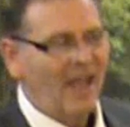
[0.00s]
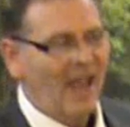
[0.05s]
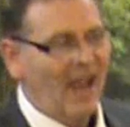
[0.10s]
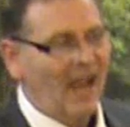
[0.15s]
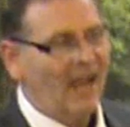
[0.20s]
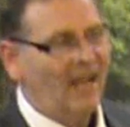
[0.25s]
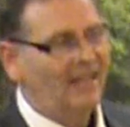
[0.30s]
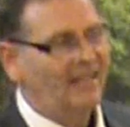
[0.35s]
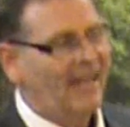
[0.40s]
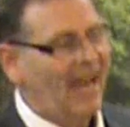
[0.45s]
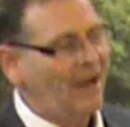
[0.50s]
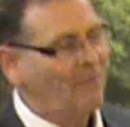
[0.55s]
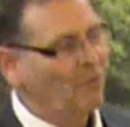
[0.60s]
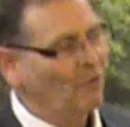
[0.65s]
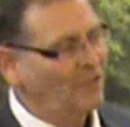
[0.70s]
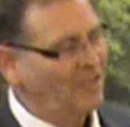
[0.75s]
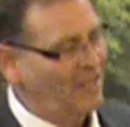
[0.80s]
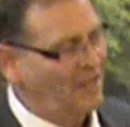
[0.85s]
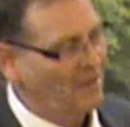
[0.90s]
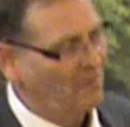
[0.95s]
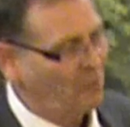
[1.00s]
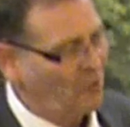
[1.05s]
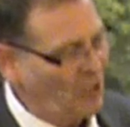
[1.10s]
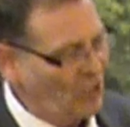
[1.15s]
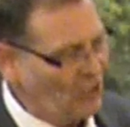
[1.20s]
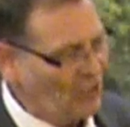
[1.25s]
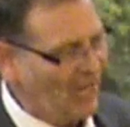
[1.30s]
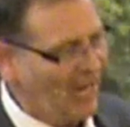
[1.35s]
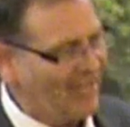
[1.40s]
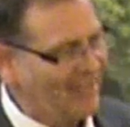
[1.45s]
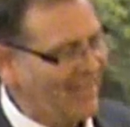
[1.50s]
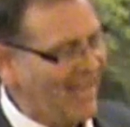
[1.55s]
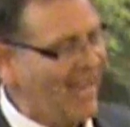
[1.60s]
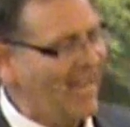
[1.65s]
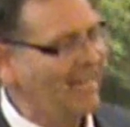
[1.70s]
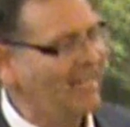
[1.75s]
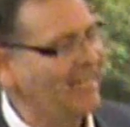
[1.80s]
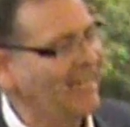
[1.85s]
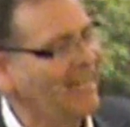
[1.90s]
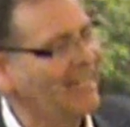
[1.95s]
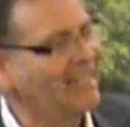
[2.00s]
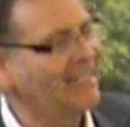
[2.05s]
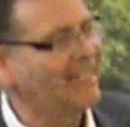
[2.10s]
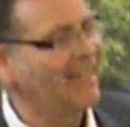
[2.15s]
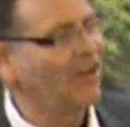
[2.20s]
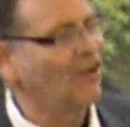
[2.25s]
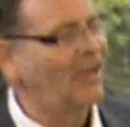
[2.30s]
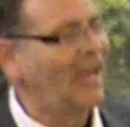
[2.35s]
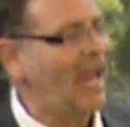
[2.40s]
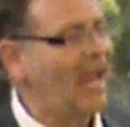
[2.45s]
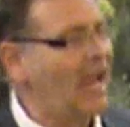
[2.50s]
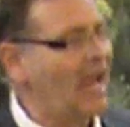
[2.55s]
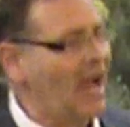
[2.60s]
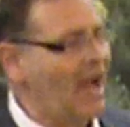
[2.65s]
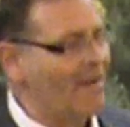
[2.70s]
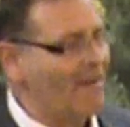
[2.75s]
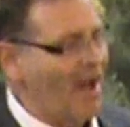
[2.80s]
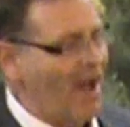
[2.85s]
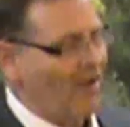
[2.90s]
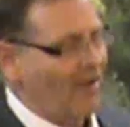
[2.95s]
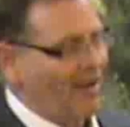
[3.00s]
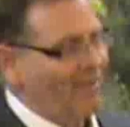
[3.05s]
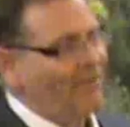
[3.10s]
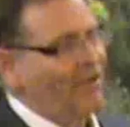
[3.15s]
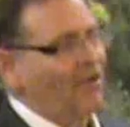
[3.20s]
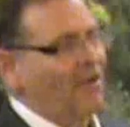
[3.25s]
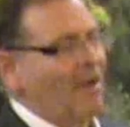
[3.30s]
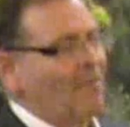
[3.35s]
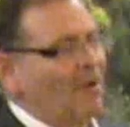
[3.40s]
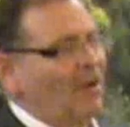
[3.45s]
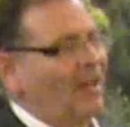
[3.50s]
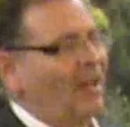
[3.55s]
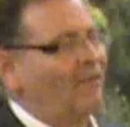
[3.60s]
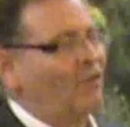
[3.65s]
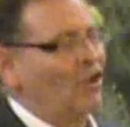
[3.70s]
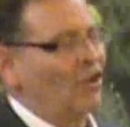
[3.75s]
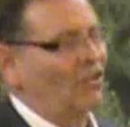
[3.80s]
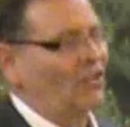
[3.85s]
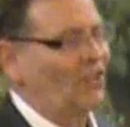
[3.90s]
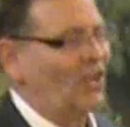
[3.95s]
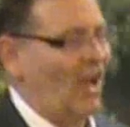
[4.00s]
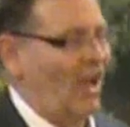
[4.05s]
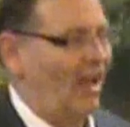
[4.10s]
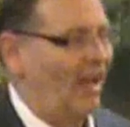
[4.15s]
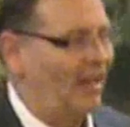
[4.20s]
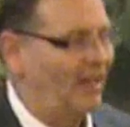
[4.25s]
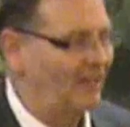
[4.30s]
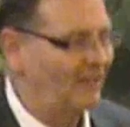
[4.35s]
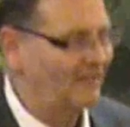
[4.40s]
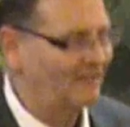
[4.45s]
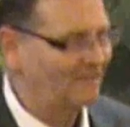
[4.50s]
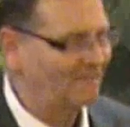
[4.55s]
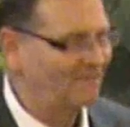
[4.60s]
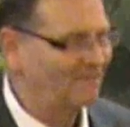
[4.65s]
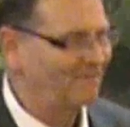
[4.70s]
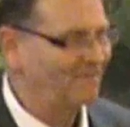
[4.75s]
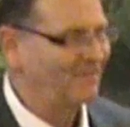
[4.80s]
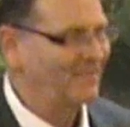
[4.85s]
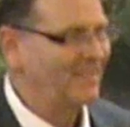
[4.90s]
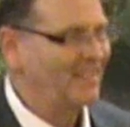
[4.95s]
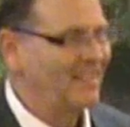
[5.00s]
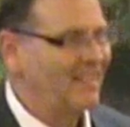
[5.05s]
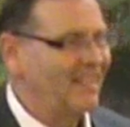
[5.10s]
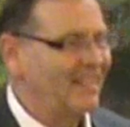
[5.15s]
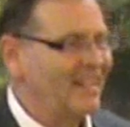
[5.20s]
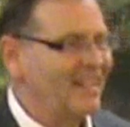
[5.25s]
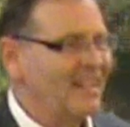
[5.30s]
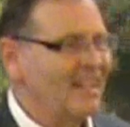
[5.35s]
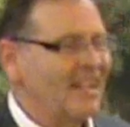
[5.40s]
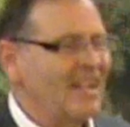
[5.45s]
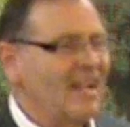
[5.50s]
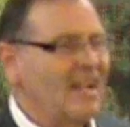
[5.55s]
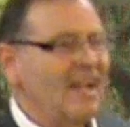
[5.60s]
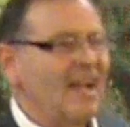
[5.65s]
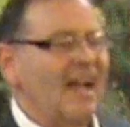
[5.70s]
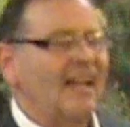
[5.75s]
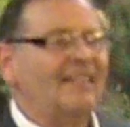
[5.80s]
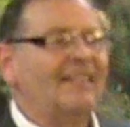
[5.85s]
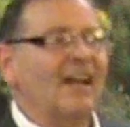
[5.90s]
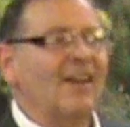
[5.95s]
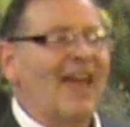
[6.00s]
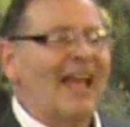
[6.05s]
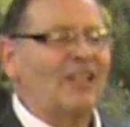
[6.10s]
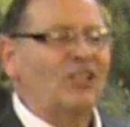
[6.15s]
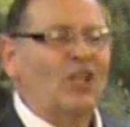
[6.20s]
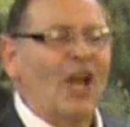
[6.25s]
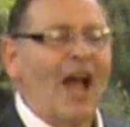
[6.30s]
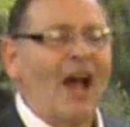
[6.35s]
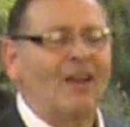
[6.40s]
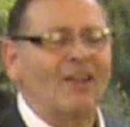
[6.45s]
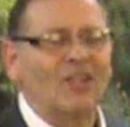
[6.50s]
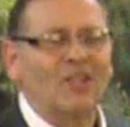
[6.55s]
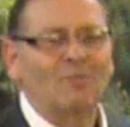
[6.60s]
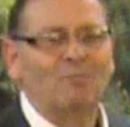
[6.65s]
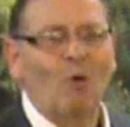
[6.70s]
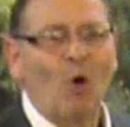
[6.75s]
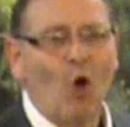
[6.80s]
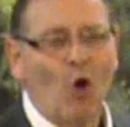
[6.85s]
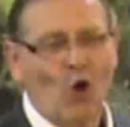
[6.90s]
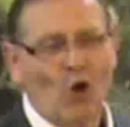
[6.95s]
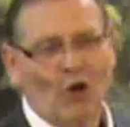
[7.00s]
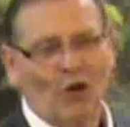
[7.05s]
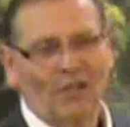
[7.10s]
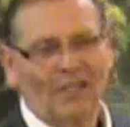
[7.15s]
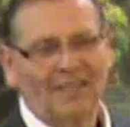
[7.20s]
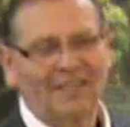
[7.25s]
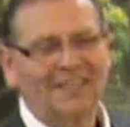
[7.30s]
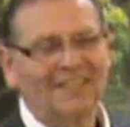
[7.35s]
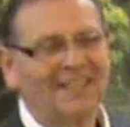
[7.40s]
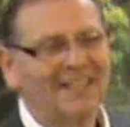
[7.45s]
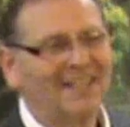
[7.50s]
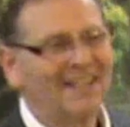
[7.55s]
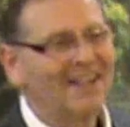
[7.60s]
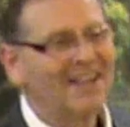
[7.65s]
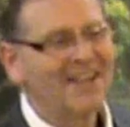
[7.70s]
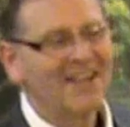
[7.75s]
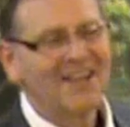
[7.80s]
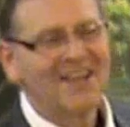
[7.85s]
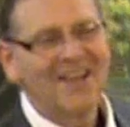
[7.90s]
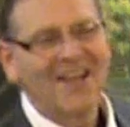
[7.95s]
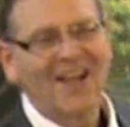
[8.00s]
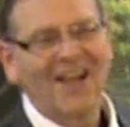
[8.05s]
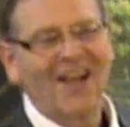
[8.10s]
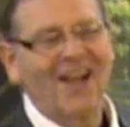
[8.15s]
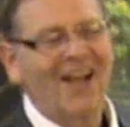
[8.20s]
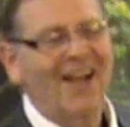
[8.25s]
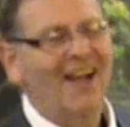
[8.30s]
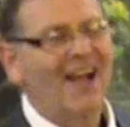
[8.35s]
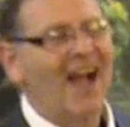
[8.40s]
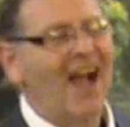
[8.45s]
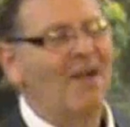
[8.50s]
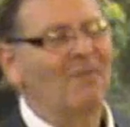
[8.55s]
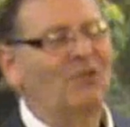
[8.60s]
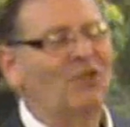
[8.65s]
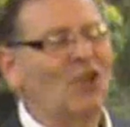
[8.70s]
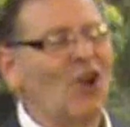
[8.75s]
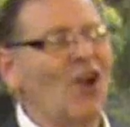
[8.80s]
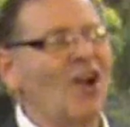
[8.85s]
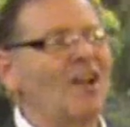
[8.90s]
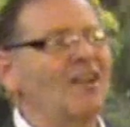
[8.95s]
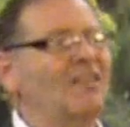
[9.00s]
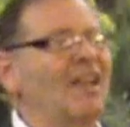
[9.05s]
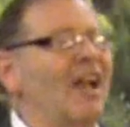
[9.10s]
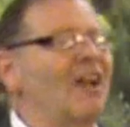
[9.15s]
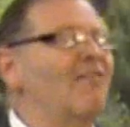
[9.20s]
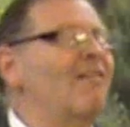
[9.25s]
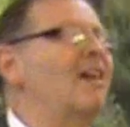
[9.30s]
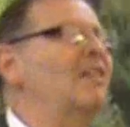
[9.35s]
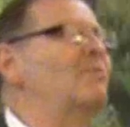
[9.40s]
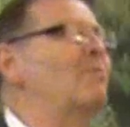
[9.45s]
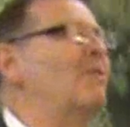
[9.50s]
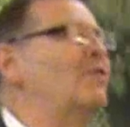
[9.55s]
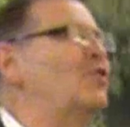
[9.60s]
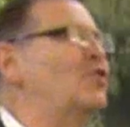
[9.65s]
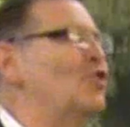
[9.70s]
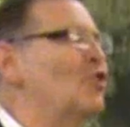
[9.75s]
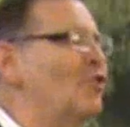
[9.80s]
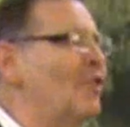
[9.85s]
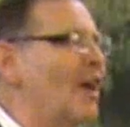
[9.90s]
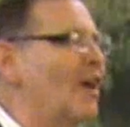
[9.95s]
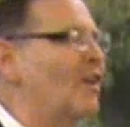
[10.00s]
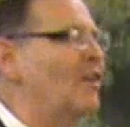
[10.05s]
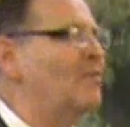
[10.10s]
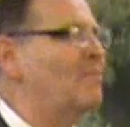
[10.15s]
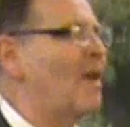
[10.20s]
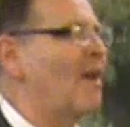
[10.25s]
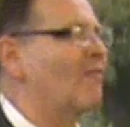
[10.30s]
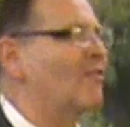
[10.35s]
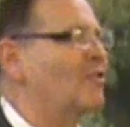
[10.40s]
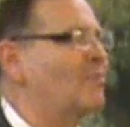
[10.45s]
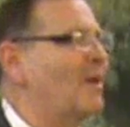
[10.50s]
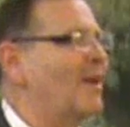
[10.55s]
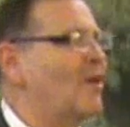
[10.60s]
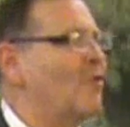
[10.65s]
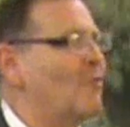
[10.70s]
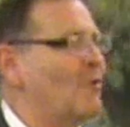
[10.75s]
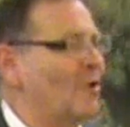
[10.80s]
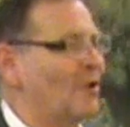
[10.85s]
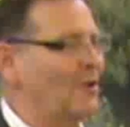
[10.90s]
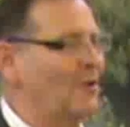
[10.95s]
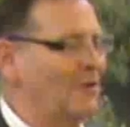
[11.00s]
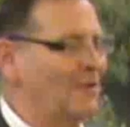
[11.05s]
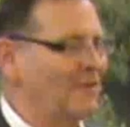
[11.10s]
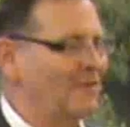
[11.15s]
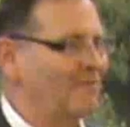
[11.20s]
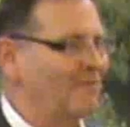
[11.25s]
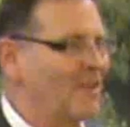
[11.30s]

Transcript: And Gabriel didn't appreciate that and he said, okay, I'll, I'll give you, I'm going to give you a sign. Until that child is born, I'm sorry, Zacharias, but you're not going to be able to speak a word.